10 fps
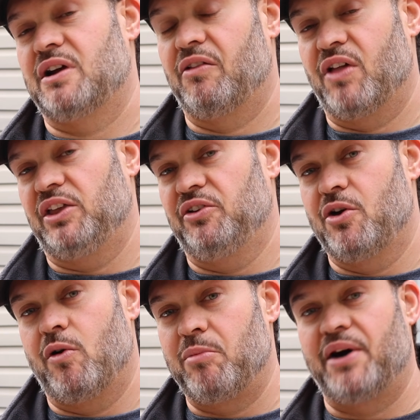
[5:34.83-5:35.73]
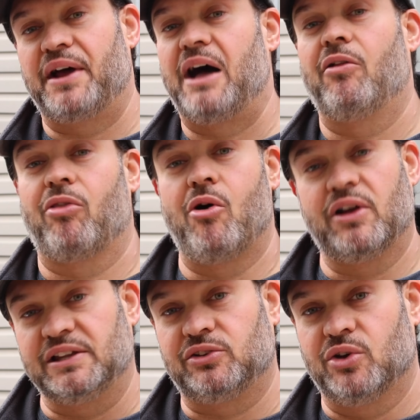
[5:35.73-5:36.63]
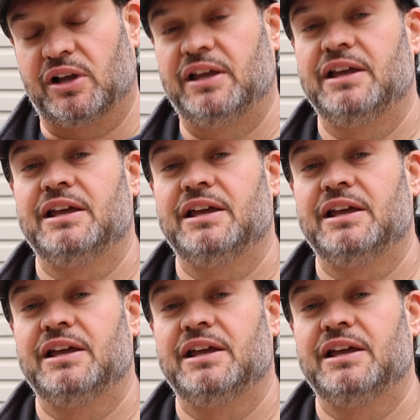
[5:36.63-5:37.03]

I'll let you know about how long it took,